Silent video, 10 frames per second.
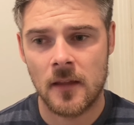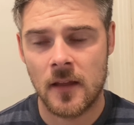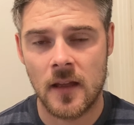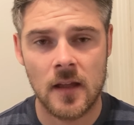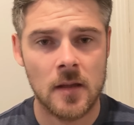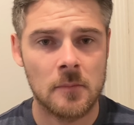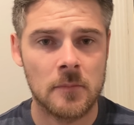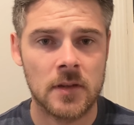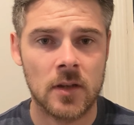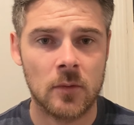
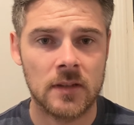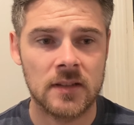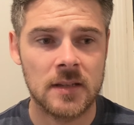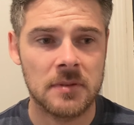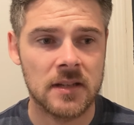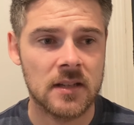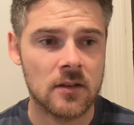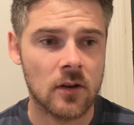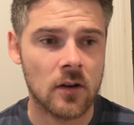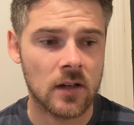You know, with
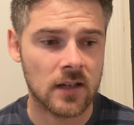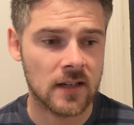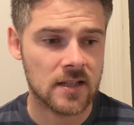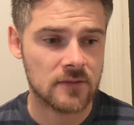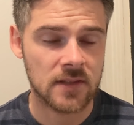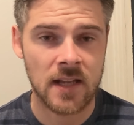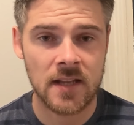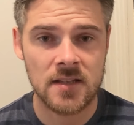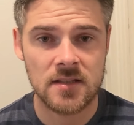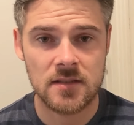DPDR, it can last for
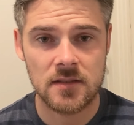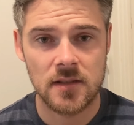days,